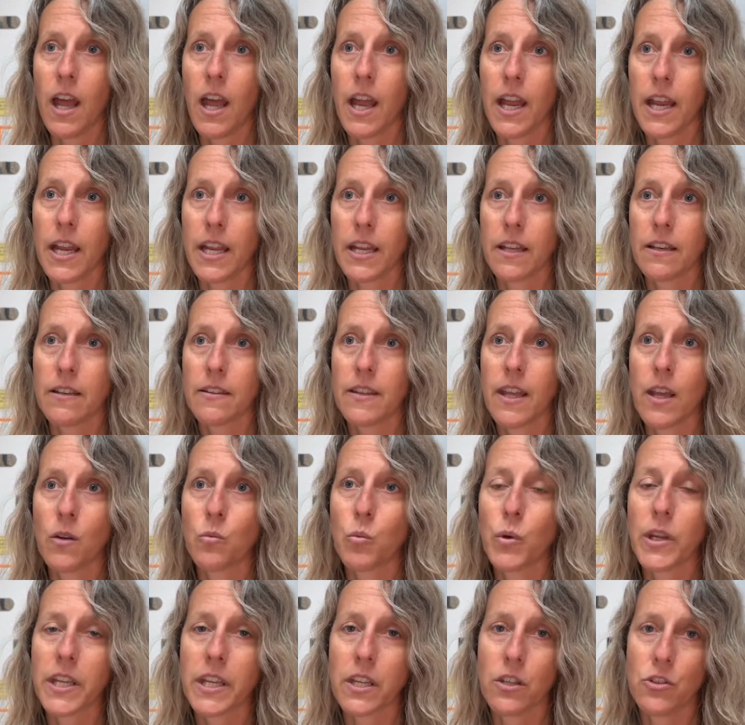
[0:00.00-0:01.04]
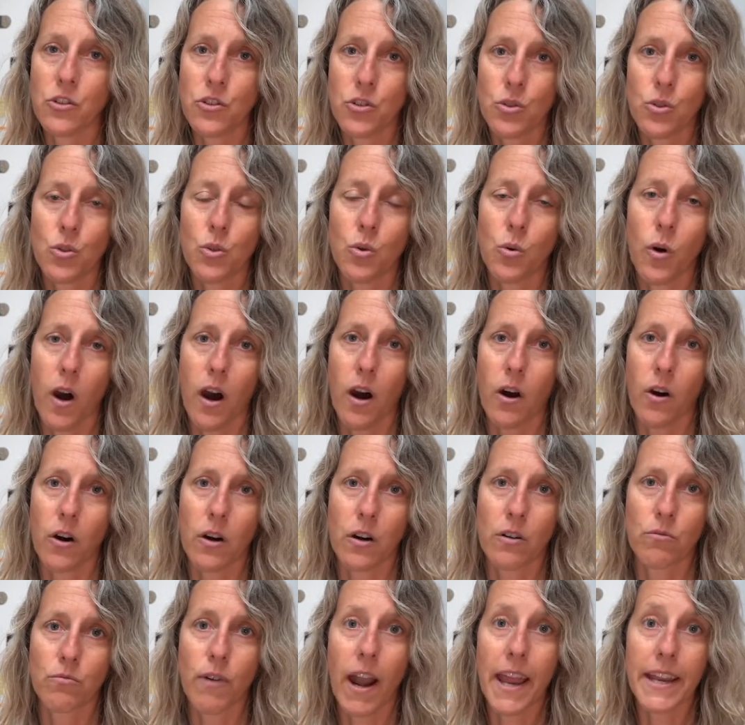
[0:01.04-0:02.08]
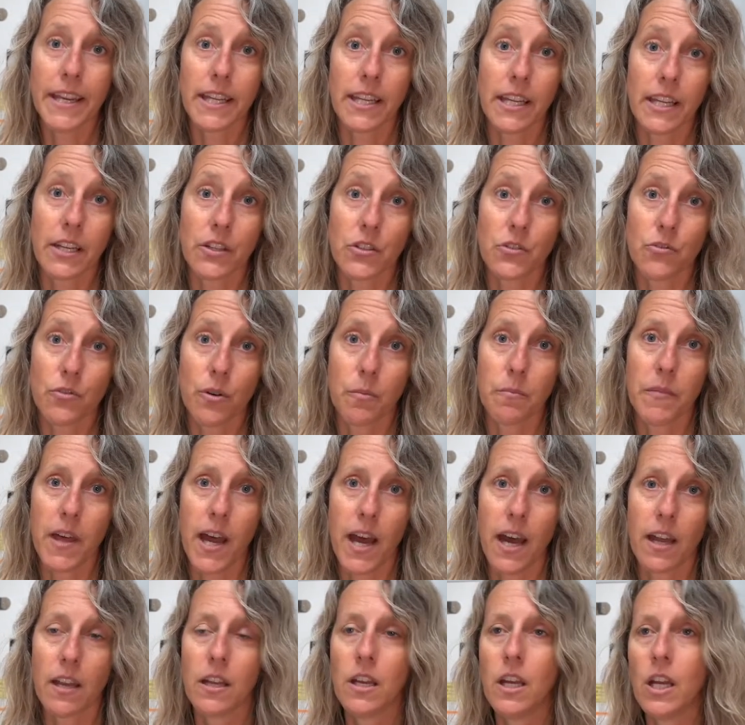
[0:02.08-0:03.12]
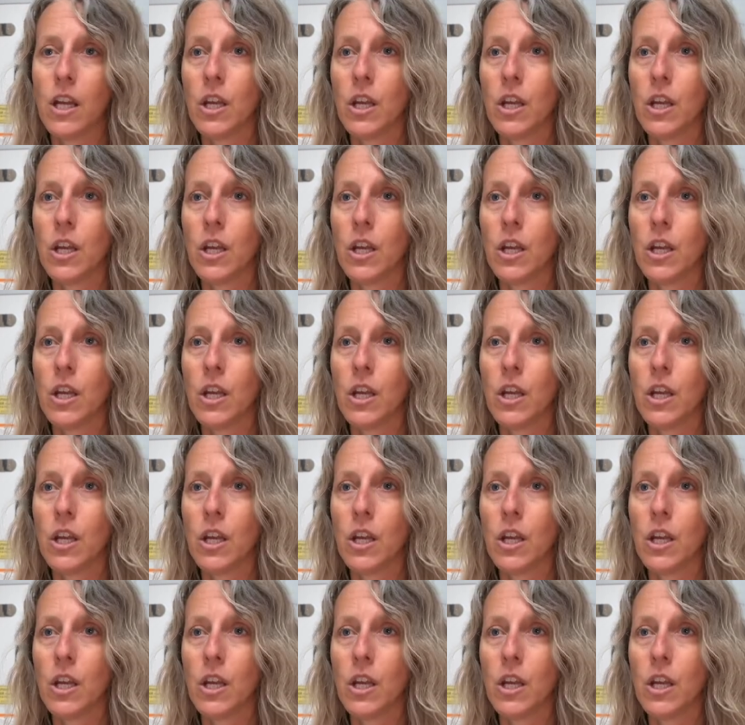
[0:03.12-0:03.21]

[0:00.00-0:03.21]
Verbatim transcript: and then we can do our rankings from that.